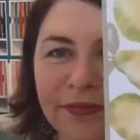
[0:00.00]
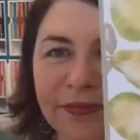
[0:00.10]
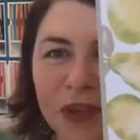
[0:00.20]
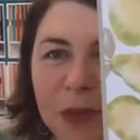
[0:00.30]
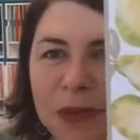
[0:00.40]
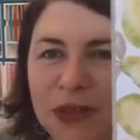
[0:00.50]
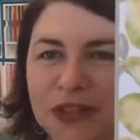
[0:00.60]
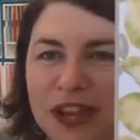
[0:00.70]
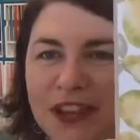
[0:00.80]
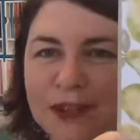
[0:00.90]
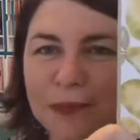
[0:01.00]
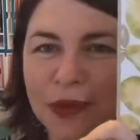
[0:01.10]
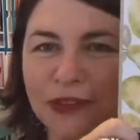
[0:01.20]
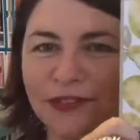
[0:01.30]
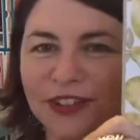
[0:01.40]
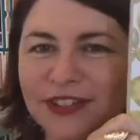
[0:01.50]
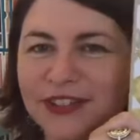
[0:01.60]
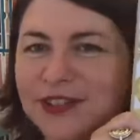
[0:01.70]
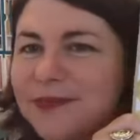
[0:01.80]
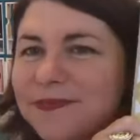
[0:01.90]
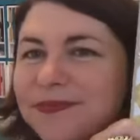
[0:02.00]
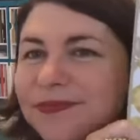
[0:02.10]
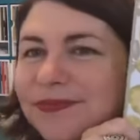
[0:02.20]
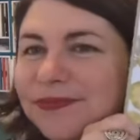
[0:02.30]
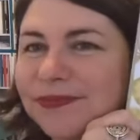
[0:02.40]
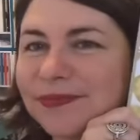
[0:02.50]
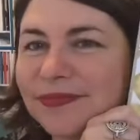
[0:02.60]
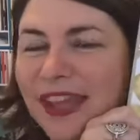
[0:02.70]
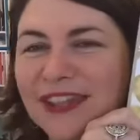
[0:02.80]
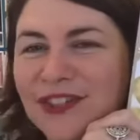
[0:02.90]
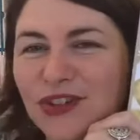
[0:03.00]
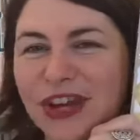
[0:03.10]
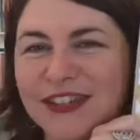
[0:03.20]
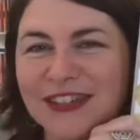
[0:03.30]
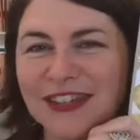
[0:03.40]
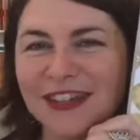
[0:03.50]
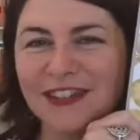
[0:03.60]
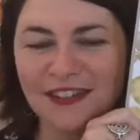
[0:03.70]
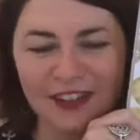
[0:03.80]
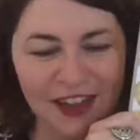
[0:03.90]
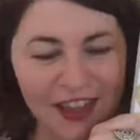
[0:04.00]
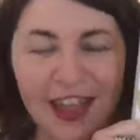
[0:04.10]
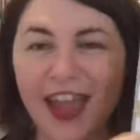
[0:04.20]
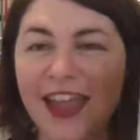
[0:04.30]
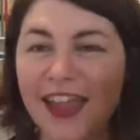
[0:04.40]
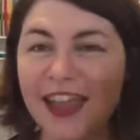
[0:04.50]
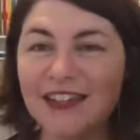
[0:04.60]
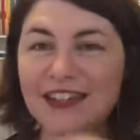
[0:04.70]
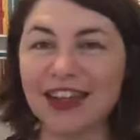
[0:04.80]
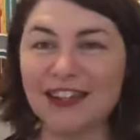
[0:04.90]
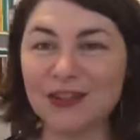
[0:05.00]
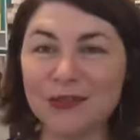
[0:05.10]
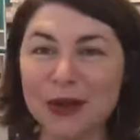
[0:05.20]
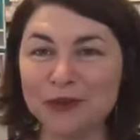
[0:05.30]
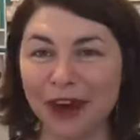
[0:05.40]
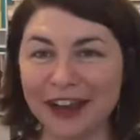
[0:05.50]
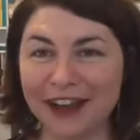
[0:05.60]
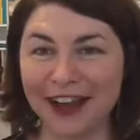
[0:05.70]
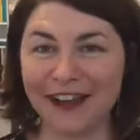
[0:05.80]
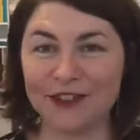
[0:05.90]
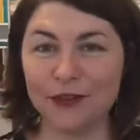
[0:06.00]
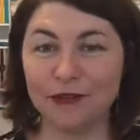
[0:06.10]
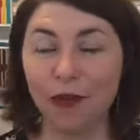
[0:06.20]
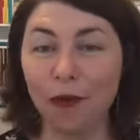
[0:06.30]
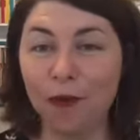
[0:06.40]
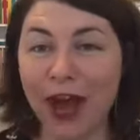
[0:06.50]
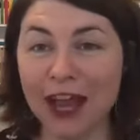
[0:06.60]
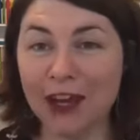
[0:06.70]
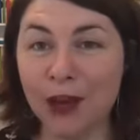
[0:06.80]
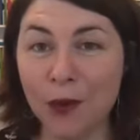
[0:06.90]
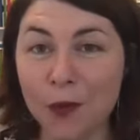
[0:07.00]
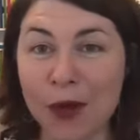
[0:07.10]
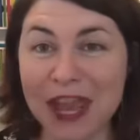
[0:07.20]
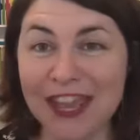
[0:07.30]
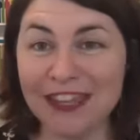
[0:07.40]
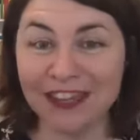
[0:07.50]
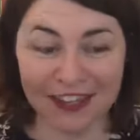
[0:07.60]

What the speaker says: Hoping your day is perfect. Thanks, Tracy. And that is all my rack cards for 1 week.